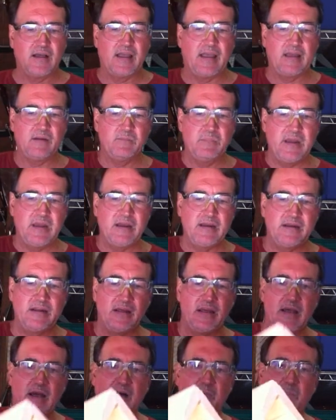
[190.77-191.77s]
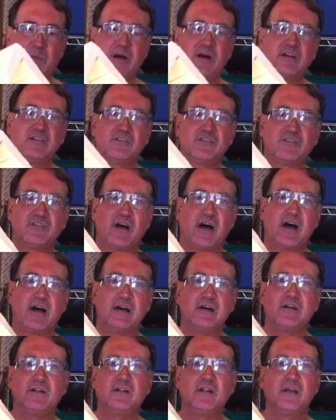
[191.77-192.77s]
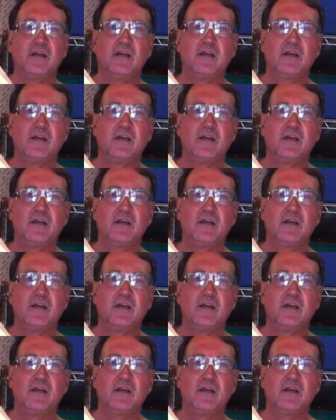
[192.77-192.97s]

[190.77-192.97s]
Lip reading: handmade Alpine style